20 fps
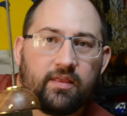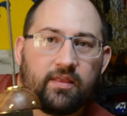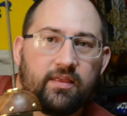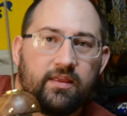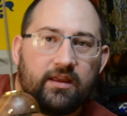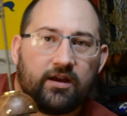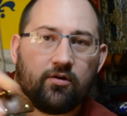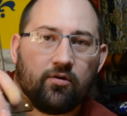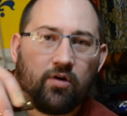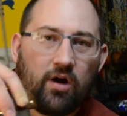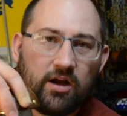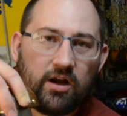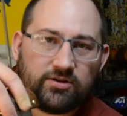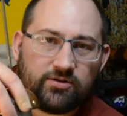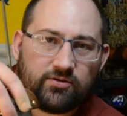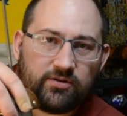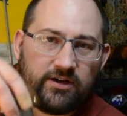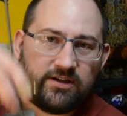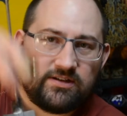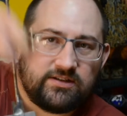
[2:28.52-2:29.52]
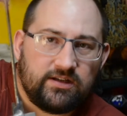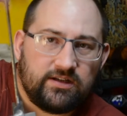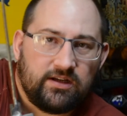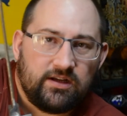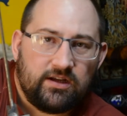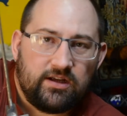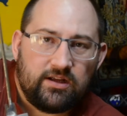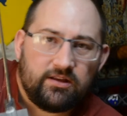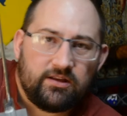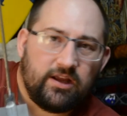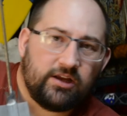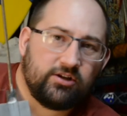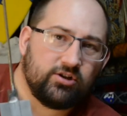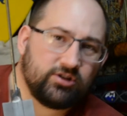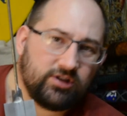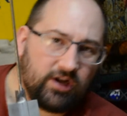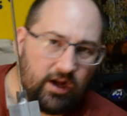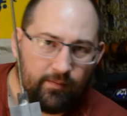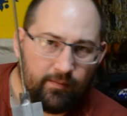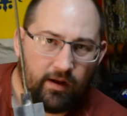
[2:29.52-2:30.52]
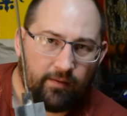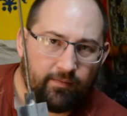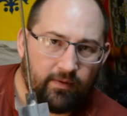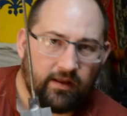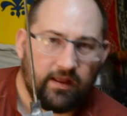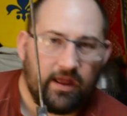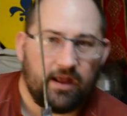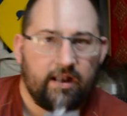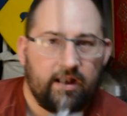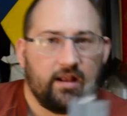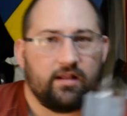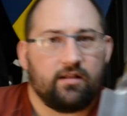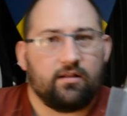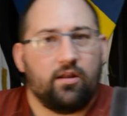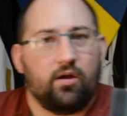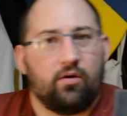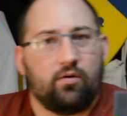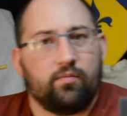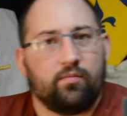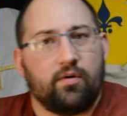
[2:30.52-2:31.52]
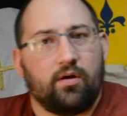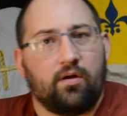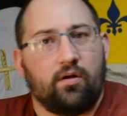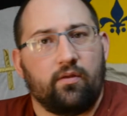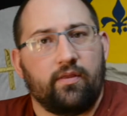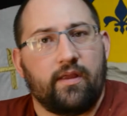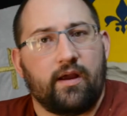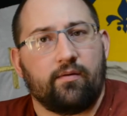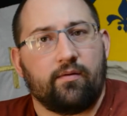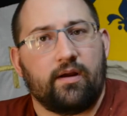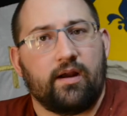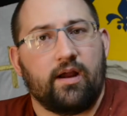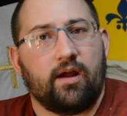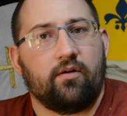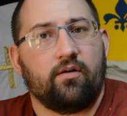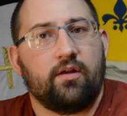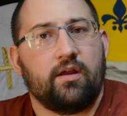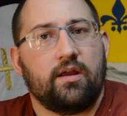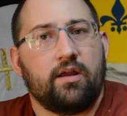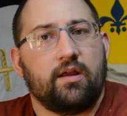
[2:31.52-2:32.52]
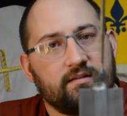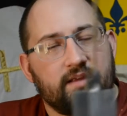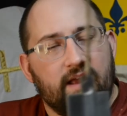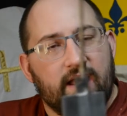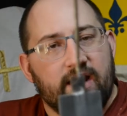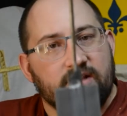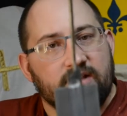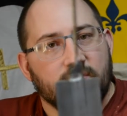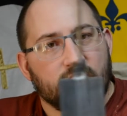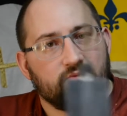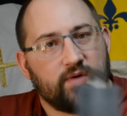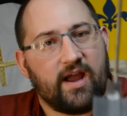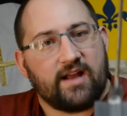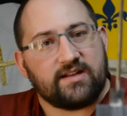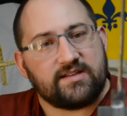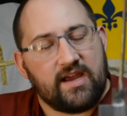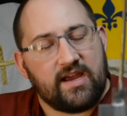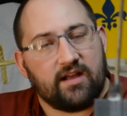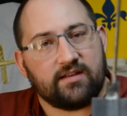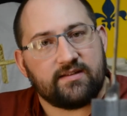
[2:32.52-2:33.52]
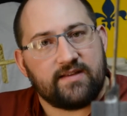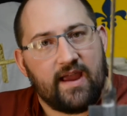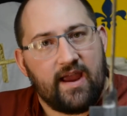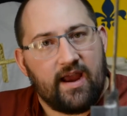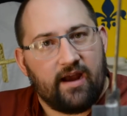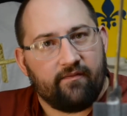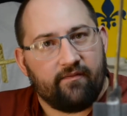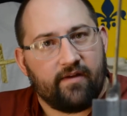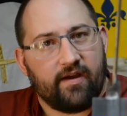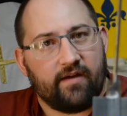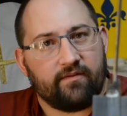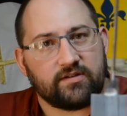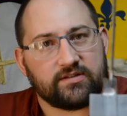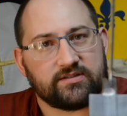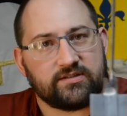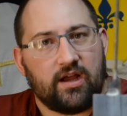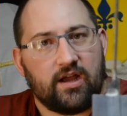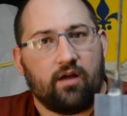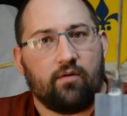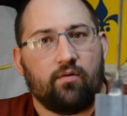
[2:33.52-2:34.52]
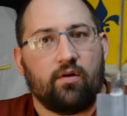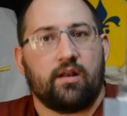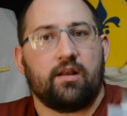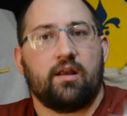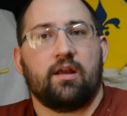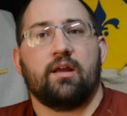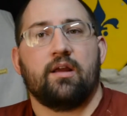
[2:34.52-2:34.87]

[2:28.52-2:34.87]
the cross trees, they just come up like that. And lo and behold, there we go. That is a rat tail tang if I ever saw one.